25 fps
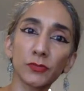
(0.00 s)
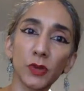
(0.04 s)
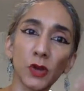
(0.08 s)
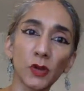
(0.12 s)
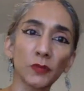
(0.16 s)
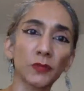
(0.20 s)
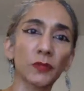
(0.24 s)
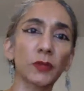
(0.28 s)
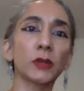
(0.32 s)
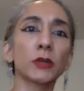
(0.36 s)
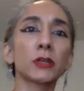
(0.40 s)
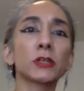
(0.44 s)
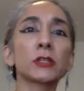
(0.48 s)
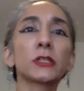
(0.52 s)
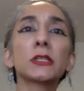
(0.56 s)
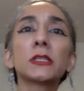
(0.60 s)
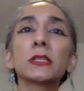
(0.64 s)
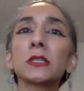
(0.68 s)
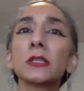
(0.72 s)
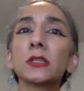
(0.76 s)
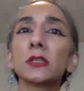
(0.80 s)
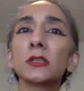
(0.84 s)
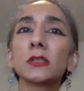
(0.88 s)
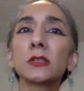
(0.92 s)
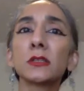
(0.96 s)
of her
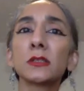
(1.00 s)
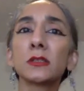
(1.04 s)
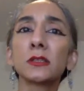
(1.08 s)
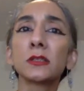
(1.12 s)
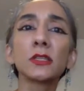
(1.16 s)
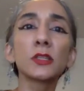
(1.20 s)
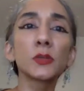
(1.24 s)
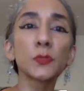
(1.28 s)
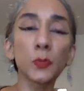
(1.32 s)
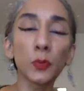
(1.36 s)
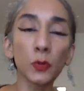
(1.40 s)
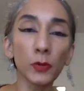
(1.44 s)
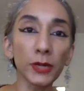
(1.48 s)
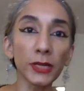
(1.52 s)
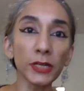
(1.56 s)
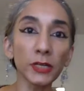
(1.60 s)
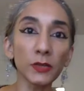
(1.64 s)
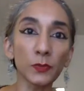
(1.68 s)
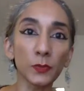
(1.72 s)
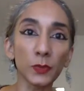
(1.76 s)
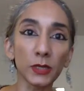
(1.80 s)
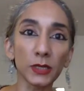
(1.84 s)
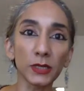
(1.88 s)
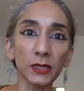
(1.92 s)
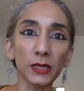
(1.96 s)
dis
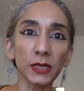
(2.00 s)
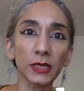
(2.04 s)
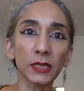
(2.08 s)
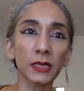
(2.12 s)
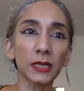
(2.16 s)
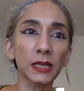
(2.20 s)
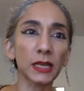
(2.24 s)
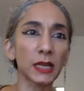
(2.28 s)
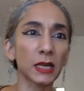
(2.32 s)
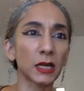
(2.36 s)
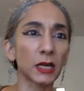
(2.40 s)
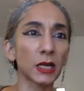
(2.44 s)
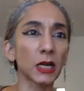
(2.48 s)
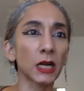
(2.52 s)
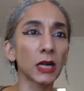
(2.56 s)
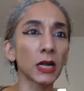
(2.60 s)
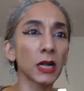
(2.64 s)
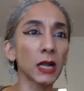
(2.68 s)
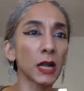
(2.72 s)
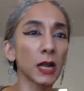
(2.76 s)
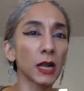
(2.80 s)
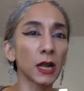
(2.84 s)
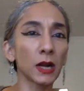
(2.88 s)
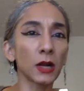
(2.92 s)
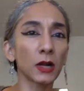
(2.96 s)
disappointment and her
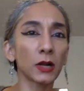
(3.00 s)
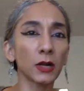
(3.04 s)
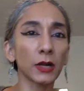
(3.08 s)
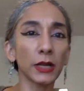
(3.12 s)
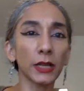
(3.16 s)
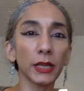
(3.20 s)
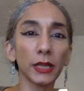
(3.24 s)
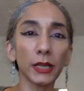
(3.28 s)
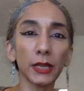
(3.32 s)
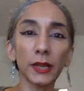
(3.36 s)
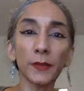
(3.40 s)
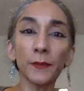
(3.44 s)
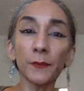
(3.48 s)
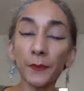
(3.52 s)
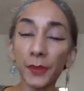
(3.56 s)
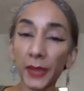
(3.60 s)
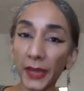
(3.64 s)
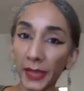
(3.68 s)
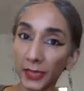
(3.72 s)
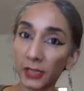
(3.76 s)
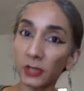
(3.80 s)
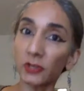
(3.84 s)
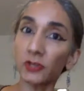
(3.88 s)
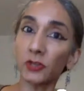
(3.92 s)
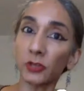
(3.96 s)
her
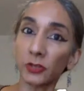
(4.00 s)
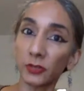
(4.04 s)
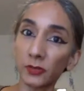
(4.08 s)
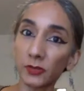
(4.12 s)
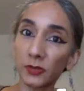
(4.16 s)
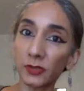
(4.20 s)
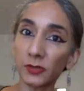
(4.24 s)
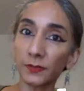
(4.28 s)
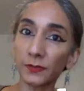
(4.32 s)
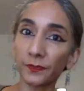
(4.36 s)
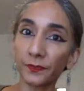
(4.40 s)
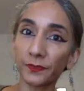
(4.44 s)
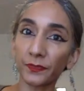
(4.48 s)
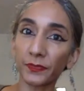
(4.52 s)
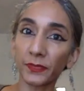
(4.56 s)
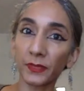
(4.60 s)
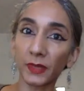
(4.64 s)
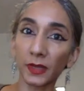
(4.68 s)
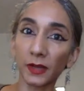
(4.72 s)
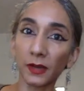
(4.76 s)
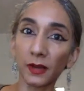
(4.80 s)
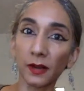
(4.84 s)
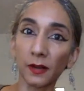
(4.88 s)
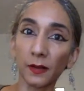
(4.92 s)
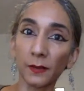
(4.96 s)
impatience
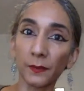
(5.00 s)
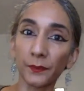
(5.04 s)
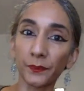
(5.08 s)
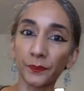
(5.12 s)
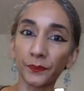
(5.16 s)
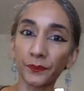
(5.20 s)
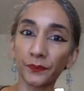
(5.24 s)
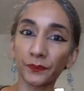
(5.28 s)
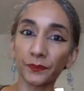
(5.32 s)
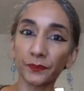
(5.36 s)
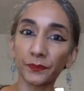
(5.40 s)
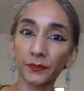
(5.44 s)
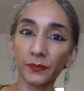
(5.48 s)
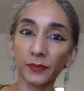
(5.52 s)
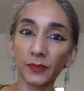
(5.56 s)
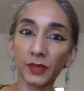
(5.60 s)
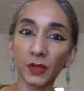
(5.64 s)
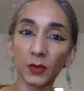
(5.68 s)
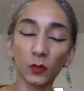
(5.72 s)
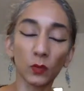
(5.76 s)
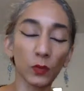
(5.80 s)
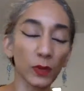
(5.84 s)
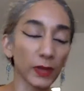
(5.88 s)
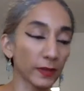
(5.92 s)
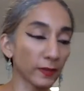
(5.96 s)
um,
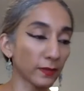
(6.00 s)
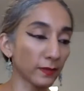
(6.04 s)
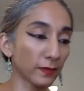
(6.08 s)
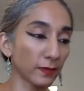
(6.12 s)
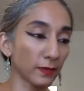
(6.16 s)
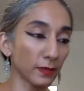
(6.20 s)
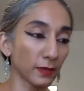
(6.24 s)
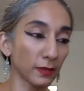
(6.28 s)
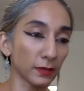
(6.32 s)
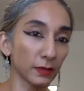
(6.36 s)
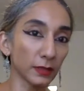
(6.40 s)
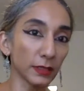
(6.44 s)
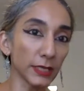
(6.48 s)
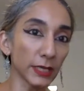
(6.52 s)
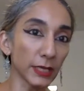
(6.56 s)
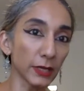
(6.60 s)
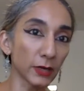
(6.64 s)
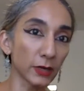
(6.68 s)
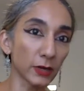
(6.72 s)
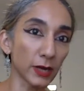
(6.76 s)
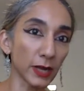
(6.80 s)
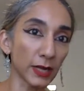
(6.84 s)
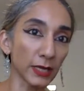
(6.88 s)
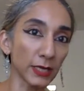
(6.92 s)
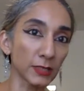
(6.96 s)
with
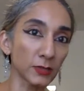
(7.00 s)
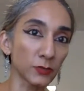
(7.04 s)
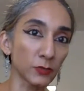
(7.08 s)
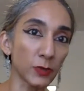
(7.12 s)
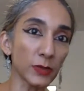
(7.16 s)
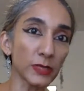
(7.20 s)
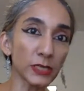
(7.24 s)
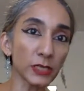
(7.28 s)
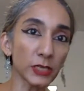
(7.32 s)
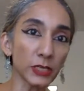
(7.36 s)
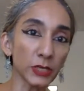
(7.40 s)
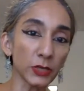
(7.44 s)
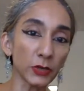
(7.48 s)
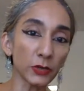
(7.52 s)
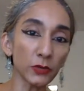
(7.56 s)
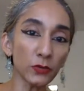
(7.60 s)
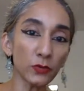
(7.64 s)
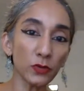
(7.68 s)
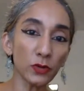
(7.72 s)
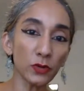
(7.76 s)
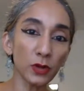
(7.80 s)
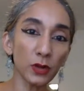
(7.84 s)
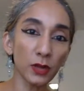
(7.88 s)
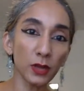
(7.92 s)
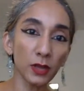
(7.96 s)
Lear and his retinue,
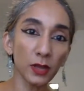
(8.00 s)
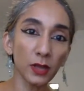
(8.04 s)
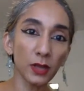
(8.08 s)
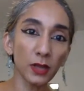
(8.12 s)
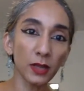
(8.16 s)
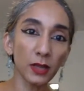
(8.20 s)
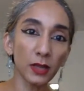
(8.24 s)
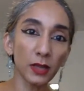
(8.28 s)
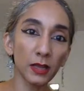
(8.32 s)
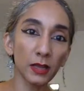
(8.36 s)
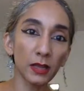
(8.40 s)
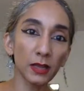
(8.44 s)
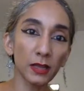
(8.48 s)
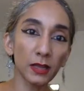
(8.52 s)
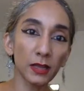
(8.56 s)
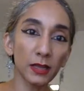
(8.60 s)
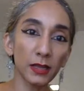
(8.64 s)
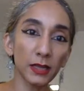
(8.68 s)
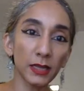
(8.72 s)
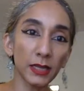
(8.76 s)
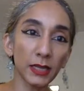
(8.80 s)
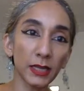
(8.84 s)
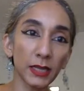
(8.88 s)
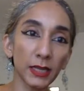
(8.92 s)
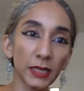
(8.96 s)

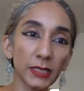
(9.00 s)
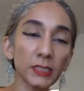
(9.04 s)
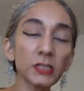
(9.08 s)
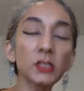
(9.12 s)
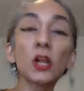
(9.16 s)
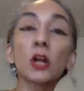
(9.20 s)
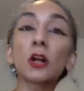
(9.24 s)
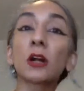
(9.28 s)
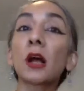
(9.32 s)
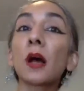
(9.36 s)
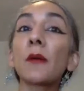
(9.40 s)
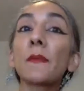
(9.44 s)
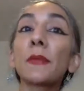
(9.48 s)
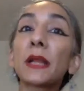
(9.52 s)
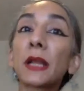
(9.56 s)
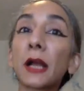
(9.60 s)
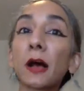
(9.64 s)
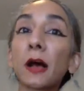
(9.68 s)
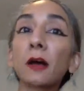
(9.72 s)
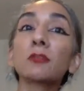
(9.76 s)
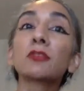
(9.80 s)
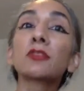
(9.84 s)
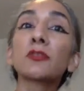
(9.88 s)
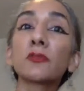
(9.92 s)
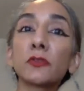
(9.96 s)
it's not coming
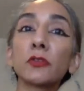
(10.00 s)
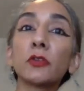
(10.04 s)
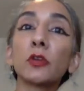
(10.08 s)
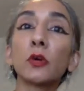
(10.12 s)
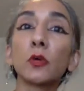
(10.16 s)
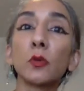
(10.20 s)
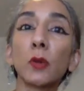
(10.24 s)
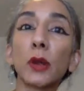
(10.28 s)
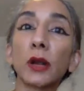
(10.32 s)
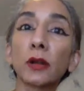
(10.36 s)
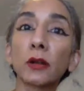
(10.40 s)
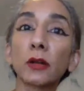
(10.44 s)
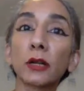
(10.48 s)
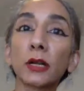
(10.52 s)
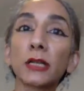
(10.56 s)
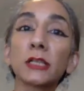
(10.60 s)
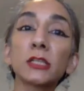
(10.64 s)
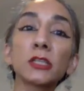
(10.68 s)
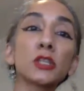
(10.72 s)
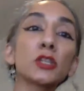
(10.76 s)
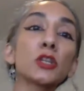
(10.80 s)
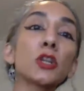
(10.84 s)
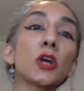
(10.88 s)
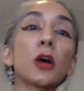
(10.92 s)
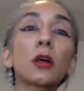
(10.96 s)
out of nowhere.
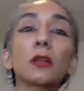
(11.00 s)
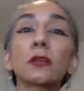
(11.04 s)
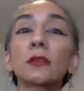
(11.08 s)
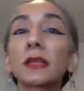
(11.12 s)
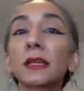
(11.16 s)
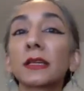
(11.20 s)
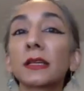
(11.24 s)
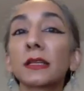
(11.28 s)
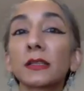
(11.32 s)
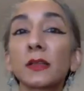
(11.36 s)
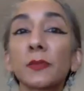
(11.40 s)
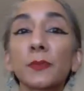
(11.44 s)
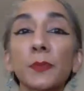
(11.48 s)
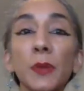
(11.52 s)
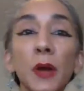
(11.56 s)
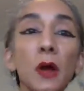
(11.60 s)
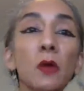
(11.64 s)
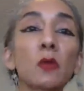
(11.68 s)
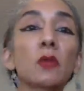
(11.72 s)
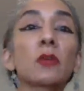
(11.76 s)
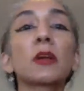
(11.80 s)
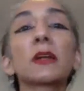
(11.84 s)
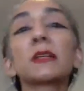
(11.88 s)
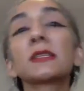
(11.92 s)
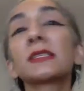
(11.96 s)
It's not that the
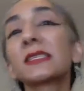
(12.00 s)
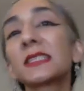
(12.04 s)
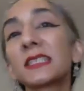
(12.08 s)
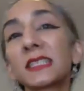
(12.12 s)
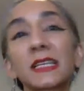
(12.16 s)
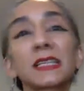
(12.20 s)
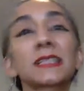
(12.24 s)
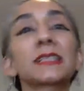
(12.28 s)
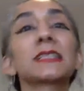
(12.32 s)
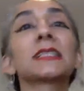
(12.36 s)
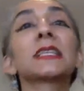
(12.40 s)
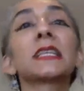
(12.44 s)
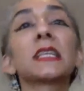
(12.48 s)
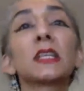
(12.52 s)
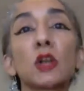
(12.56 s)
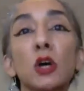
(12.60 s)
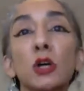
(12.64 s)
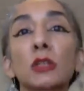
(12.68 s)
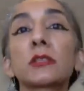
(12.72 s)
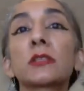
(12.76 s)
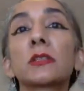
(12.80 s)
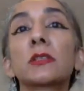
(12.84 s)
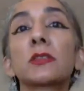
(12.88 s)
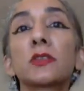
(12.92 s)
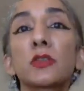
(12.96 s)
power has suddenly
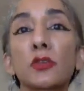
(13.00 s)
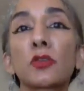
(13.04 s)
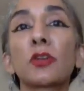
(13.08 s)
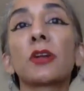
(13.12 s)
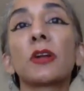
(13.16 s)
gotten to